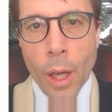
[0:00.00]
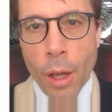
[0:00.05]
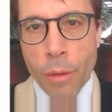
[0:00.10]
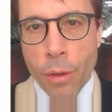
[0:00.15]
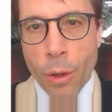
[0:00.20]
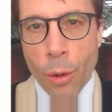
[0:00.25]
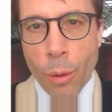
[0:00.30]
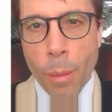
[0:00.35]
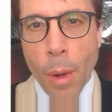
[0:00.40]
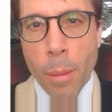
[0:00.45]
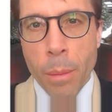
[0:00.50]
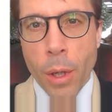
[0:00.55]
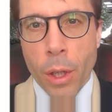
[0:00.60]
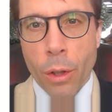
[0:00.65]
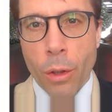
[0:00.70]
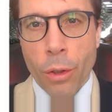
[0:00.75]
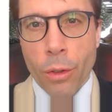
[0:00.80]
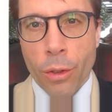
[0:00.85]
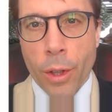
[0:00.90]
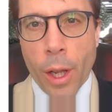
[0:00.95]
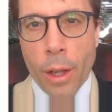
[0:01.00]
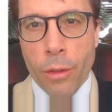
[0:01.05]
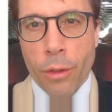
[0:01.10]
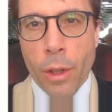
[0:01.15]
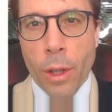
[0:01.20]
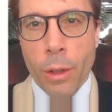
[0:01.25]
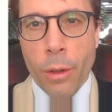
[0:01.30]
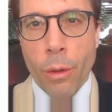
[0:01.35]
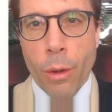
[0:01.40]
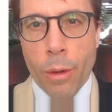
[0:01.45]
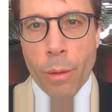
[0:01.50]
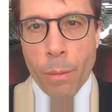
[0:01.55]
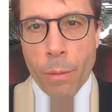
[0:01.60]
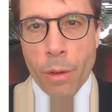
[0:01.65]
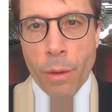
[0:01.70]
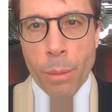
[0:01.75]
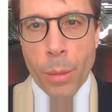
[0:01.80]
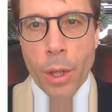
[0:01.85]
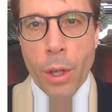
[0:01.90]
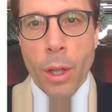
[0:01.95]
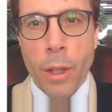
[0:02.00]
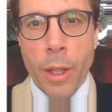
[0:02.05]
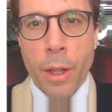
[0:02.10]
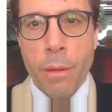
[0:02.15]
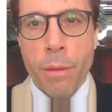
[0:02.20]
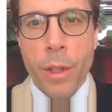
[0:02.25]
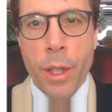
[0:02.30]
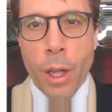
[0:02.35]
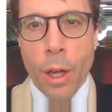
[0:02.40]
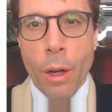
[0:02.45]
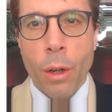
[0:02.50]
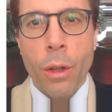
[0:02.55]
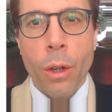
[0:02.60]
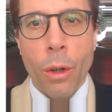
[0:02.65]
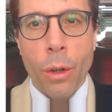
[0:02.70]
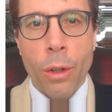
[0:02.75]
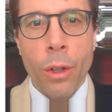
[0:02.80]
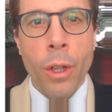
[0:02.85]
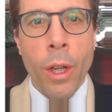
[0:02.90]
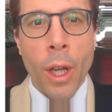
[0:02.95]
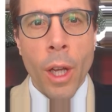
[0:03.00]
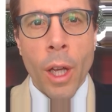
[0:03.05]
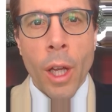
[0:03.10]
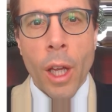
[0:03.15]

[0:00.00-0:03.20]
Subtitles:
If you remember Kruskal's algorithm from an earlier video, good.